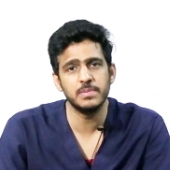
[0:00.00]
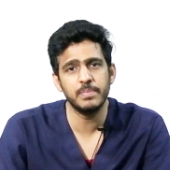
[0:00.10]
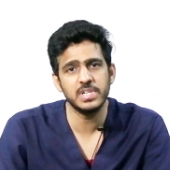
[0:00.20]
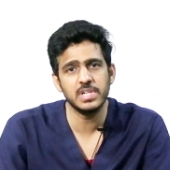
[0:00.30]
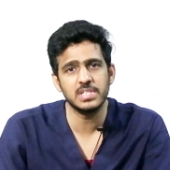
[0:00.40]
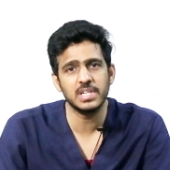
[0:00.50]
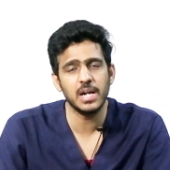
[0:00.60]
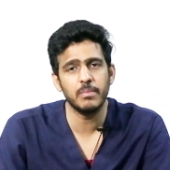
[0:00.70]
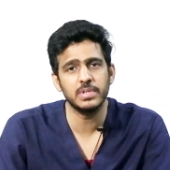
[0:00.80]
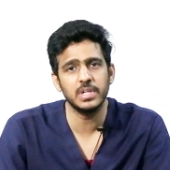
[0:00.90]
patients
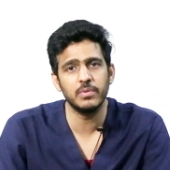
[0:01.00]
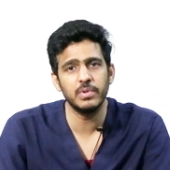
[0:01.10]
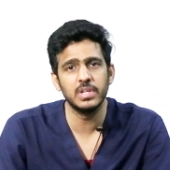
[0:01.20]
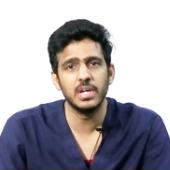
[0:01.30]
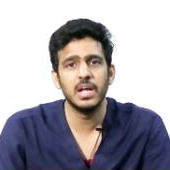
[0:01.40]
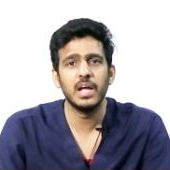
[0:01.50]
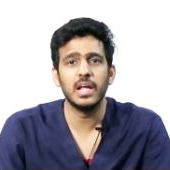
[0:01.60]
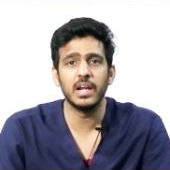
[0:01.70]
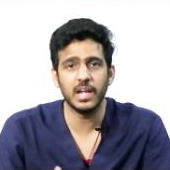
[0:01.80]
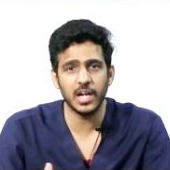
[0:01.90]
can present with
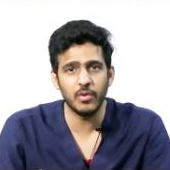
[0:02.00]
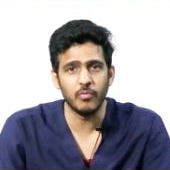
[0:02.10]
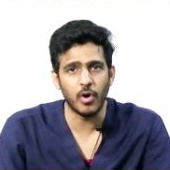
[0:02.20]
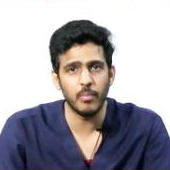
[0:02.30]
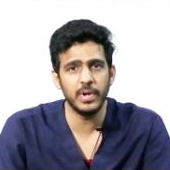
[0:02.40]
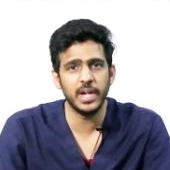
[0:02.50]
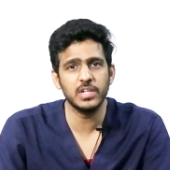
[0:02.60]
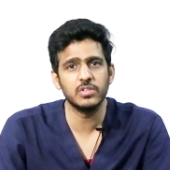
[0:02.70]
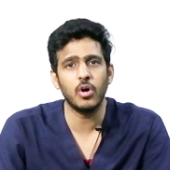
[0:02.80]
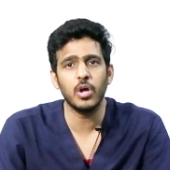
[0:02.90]
recurrent
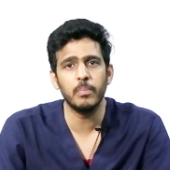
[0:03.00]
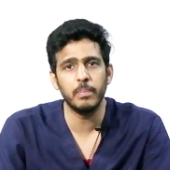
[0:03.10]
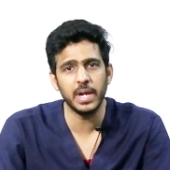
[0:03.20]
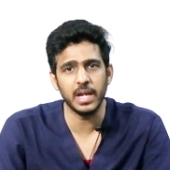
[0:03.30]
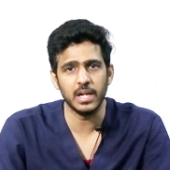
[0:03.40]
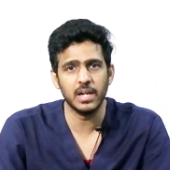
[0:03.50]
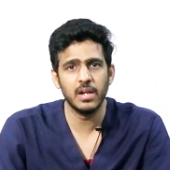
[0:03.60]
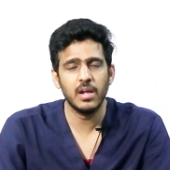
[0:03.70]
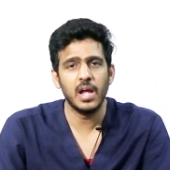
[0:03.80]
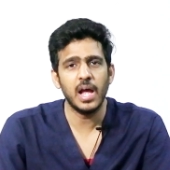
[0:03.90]
vomitings or pain.
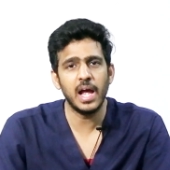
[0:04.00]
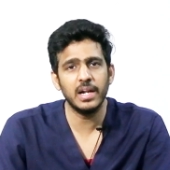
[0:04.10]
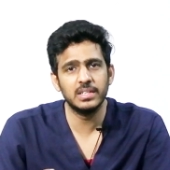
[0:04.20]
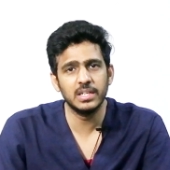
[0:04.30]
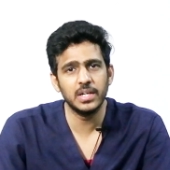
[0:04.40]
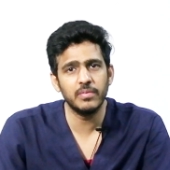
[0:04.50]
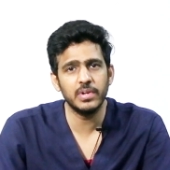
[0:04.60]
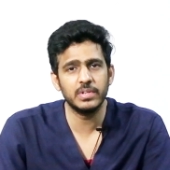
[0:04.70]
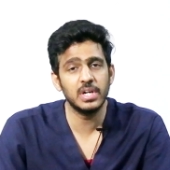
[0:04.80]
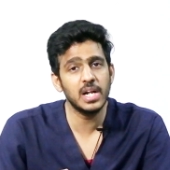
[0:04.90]
And third
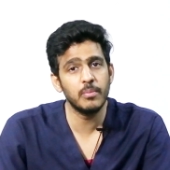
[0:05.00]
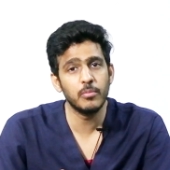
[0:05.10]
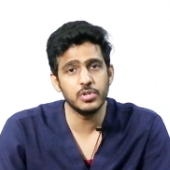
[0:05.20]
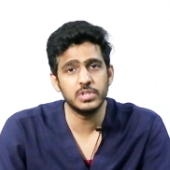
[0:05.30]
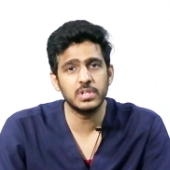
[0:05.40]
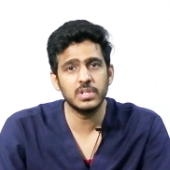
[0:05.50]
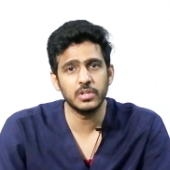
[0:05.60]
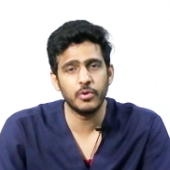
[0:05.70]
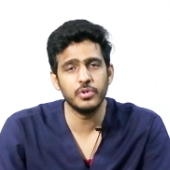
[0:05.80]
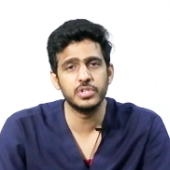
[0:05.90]
and most
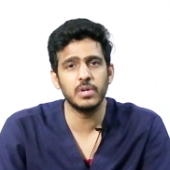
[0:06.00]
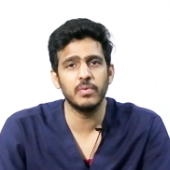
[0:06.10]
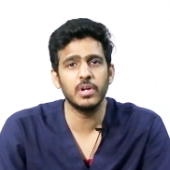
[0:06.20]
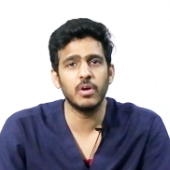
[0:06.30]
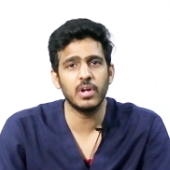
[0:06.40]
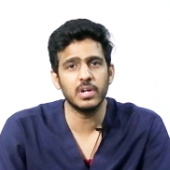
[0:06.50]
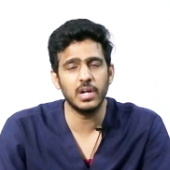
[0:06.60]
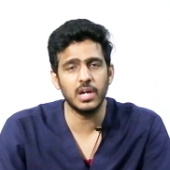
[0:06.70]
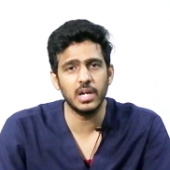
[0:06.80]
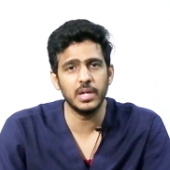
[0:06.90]
crucial one or
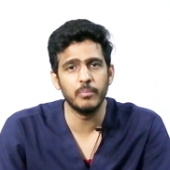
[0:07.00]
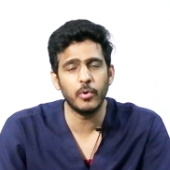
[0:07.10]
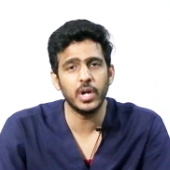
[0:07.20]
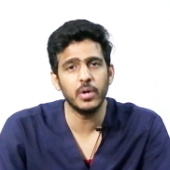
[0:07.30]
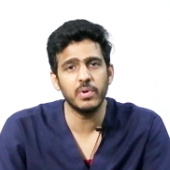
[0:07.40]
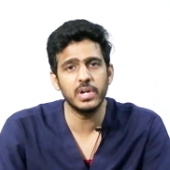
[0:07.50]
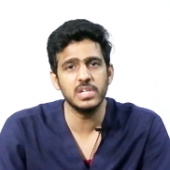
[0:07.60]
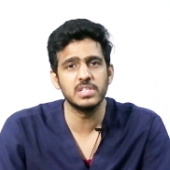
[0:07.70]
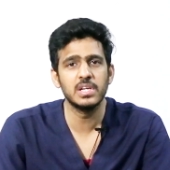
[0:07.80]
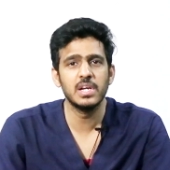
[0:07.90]
important one
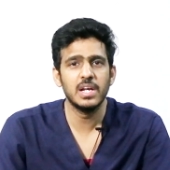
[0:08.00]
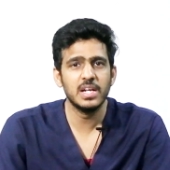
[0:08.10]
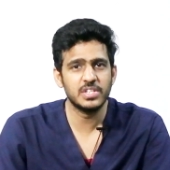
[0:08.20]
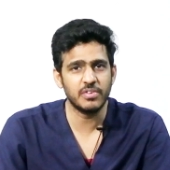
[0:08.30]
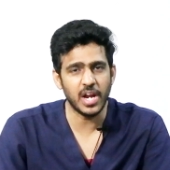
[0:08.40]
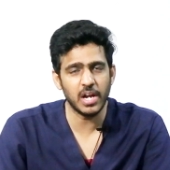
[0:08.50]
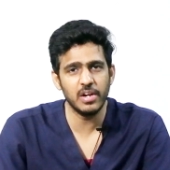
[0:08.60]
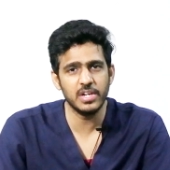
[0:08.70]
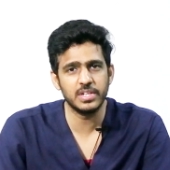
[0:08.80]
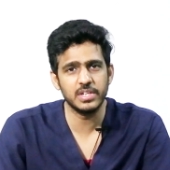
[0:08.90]
is
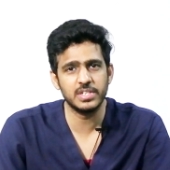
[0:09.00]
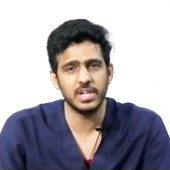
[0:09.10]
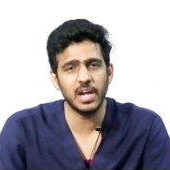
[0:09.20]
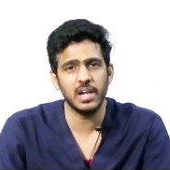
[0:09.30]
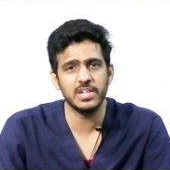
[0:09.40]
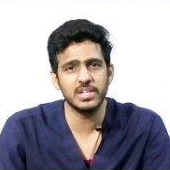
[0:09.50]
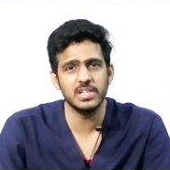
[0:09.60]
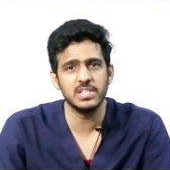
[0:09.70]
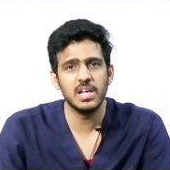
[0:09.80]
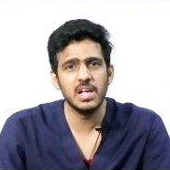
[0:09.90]
strangulation. Strangulation
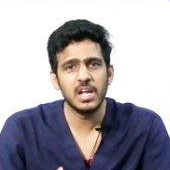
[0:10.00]
is